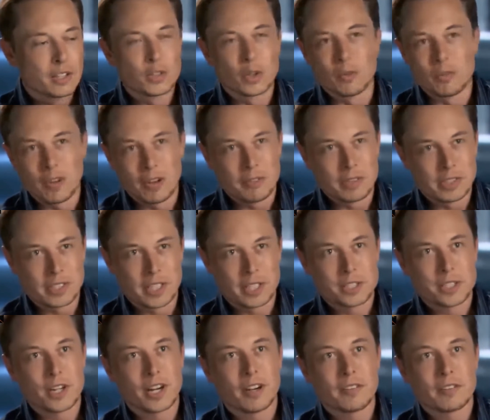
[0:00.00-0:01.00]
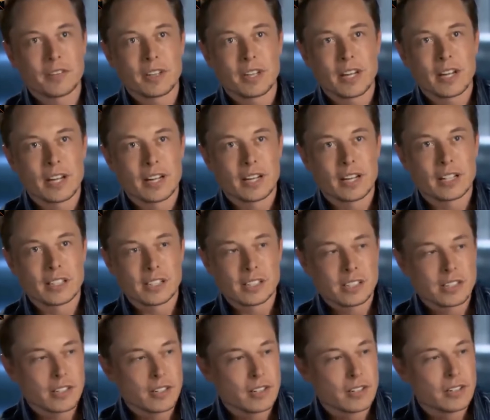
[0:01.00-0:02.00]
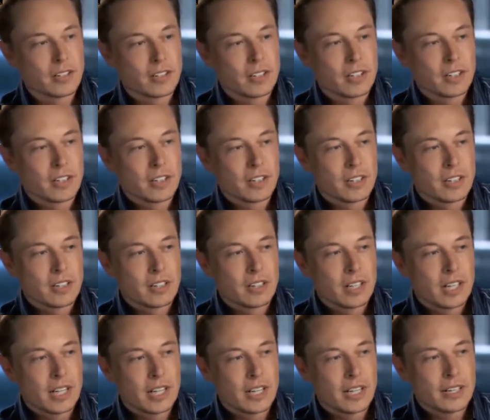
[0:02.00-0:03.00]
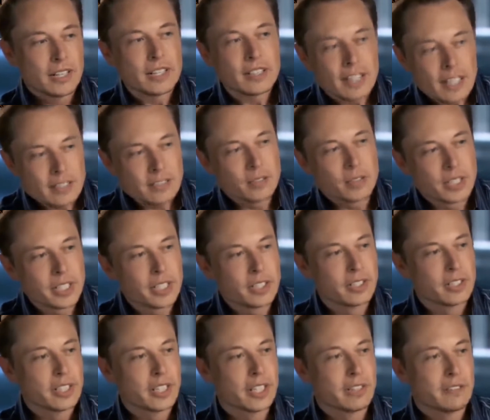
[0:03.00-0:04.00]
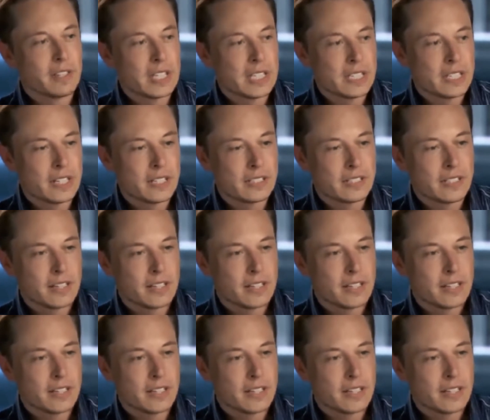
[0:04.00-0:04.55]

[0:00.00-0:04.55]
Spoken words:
Tall poppies get chopped. So I think that's really a good thing about the United